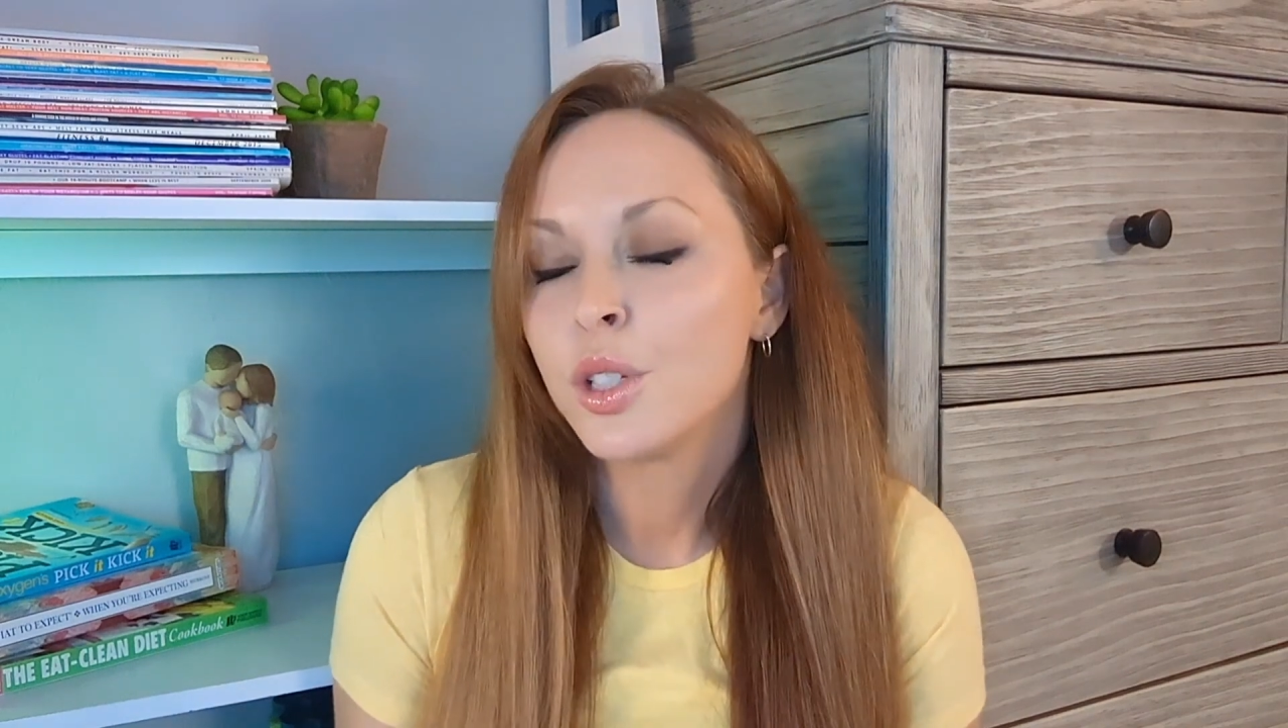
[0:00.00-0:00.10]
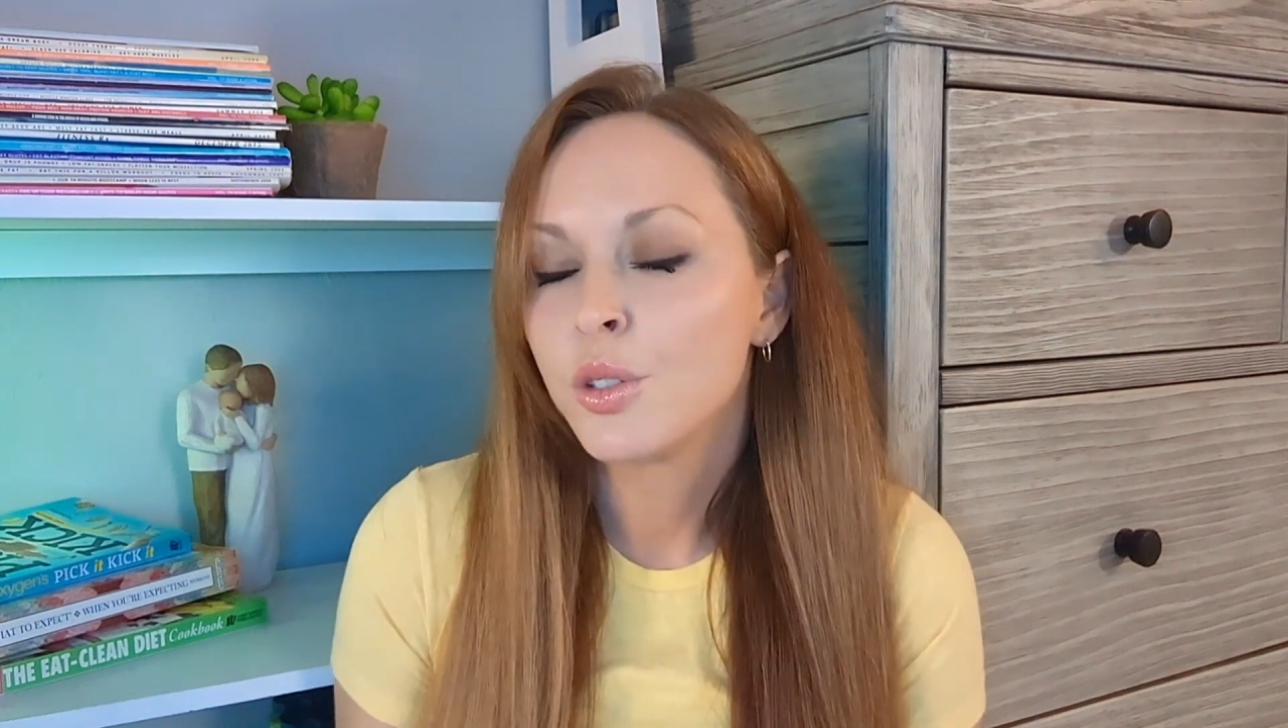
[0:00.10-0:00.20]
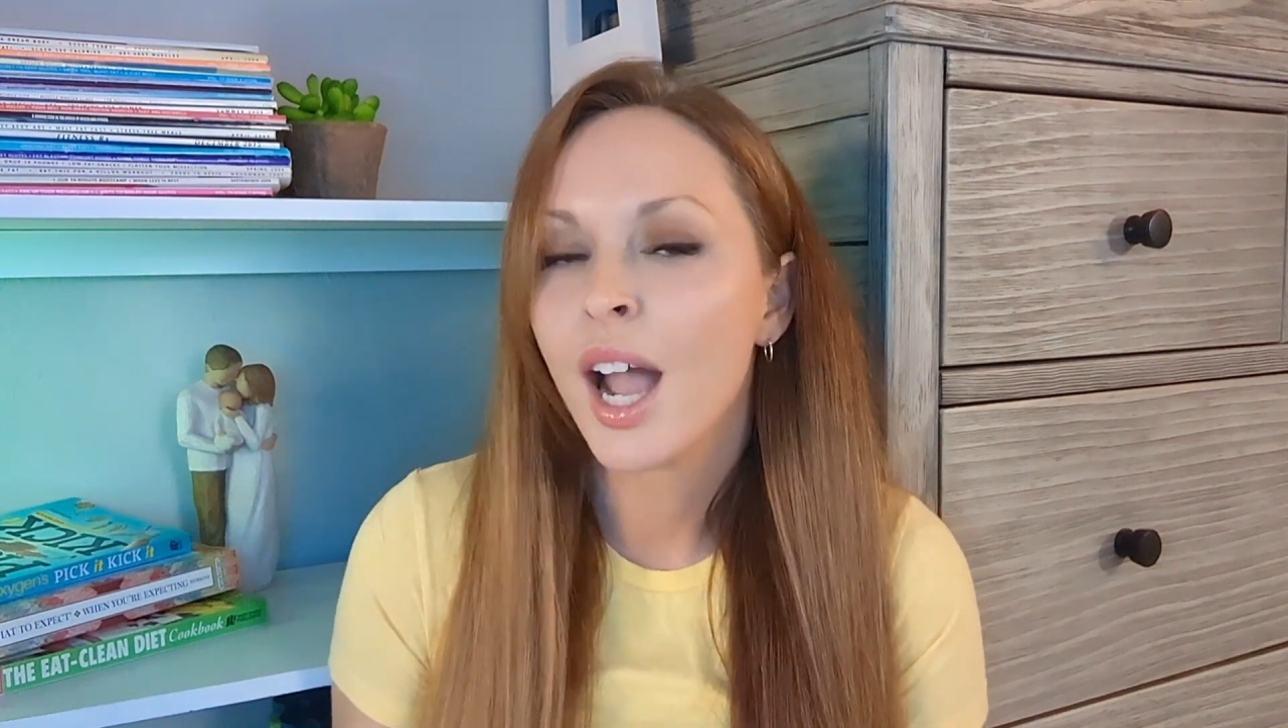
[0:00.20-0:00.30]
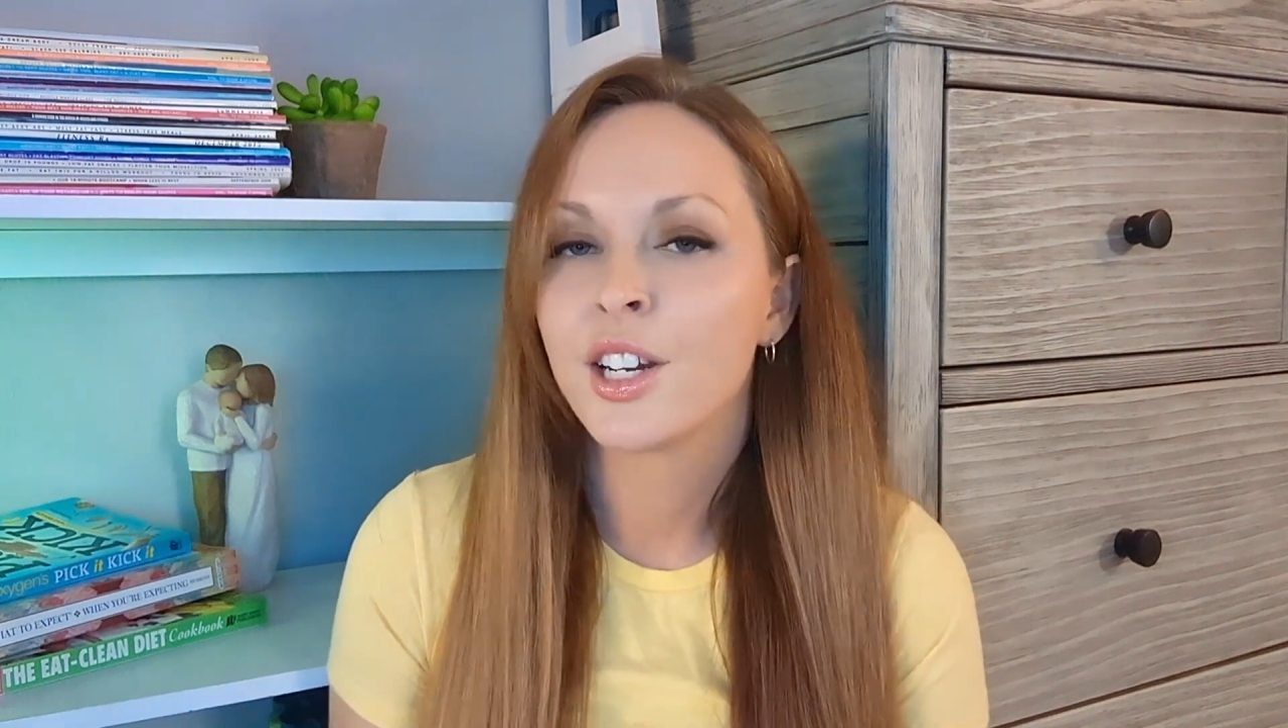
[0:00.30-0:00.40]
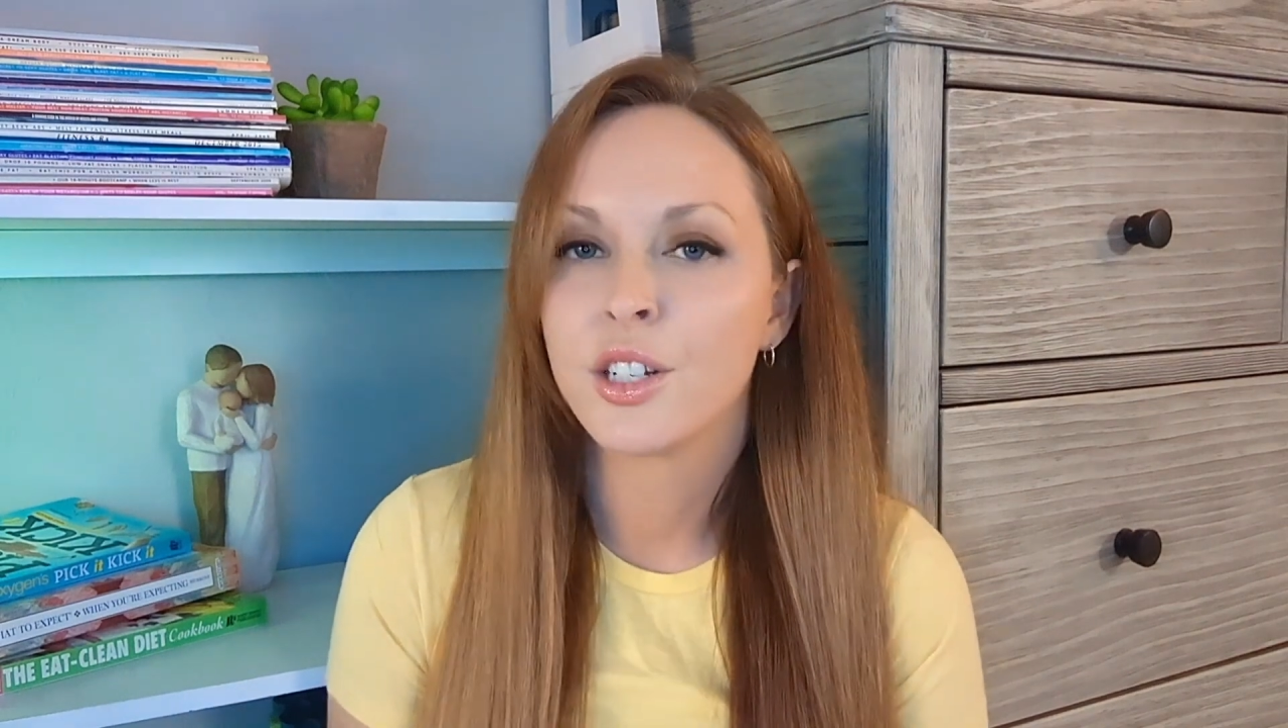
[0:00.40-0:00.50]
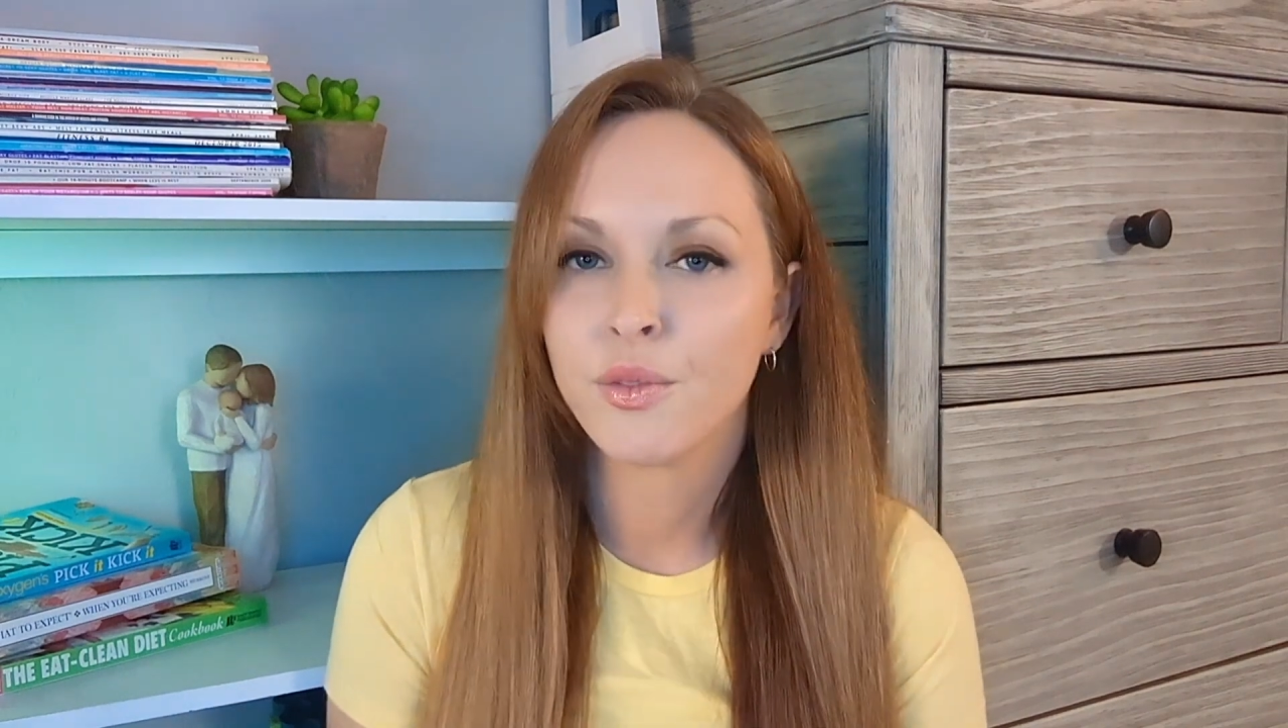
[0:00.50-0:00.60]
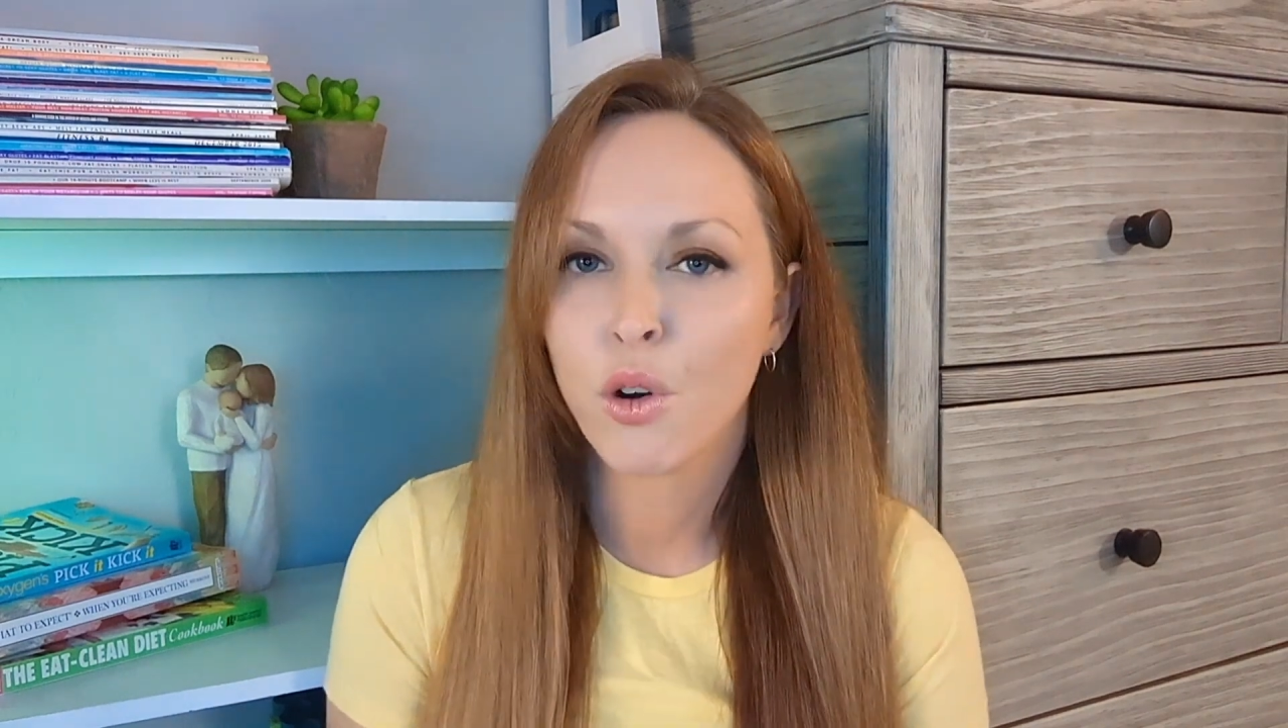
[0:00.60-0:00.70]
attraction